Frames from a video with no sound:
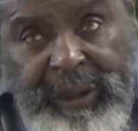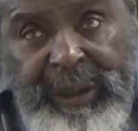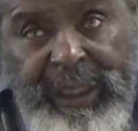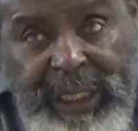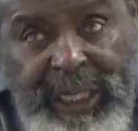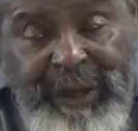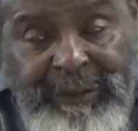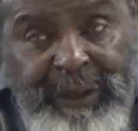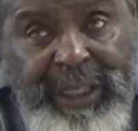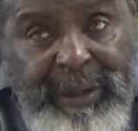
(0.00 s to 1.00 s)
Then
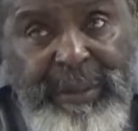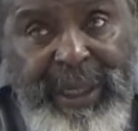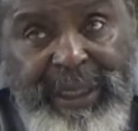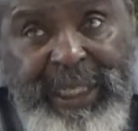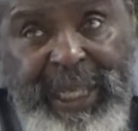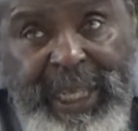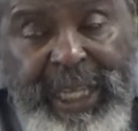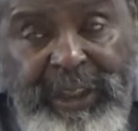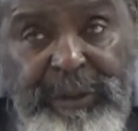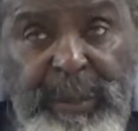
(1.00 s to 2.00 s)
after they make their
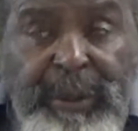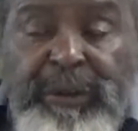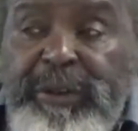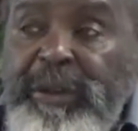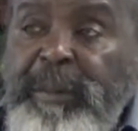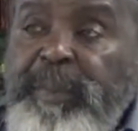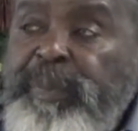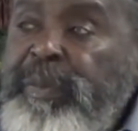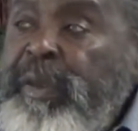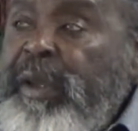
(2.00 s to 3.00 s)
experts,
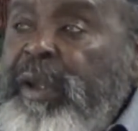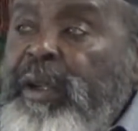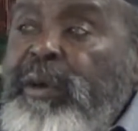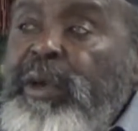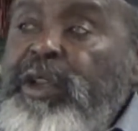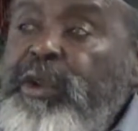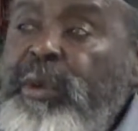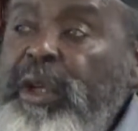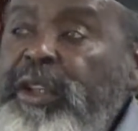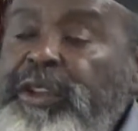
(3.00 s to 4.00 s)
when you
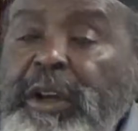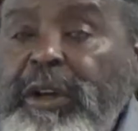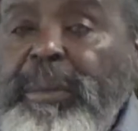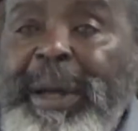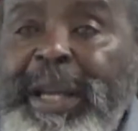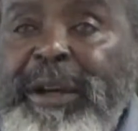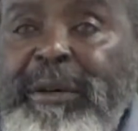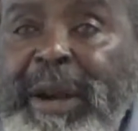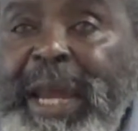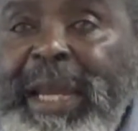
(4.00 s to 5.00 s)
want to talk about
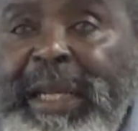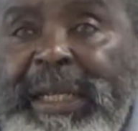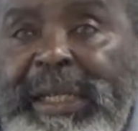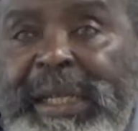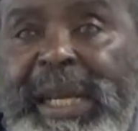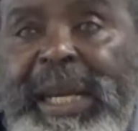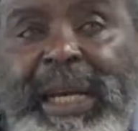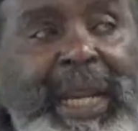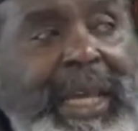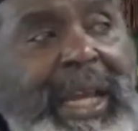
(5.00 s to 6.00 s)
Iraq,
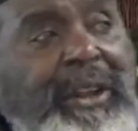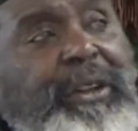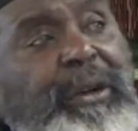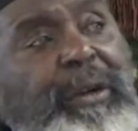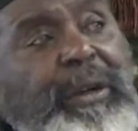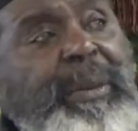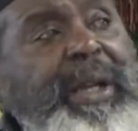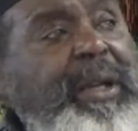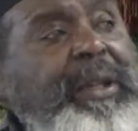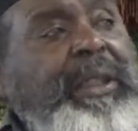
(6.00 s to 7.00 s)
like I told them
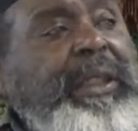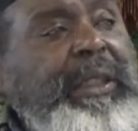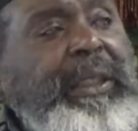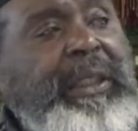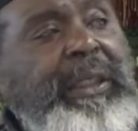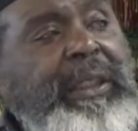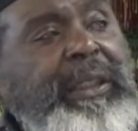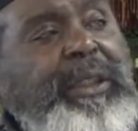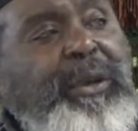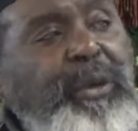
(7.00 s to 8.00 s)
here,
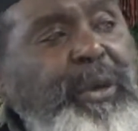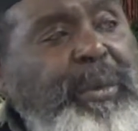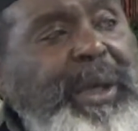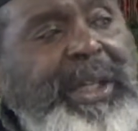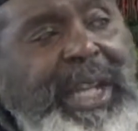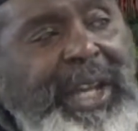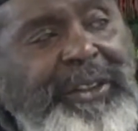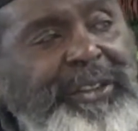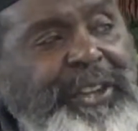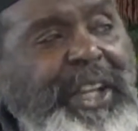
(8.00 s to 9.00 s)
when we met
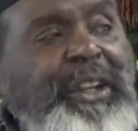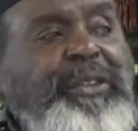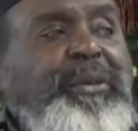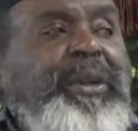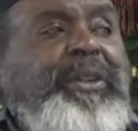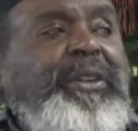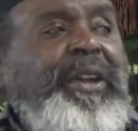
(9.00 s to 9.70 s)
downstairs once,